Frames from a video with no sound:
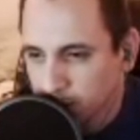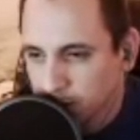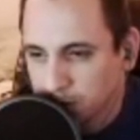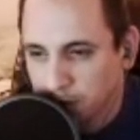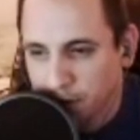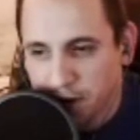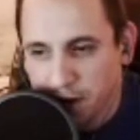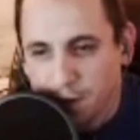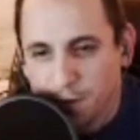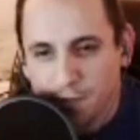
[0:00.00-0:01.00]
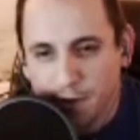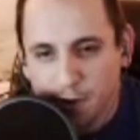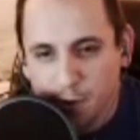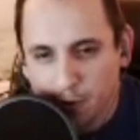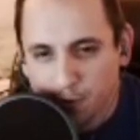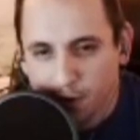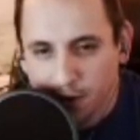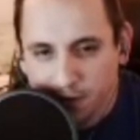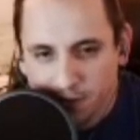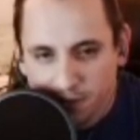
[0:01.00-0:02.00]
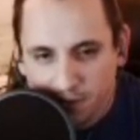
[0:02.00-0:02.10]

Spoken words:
So there you go. Very quick run.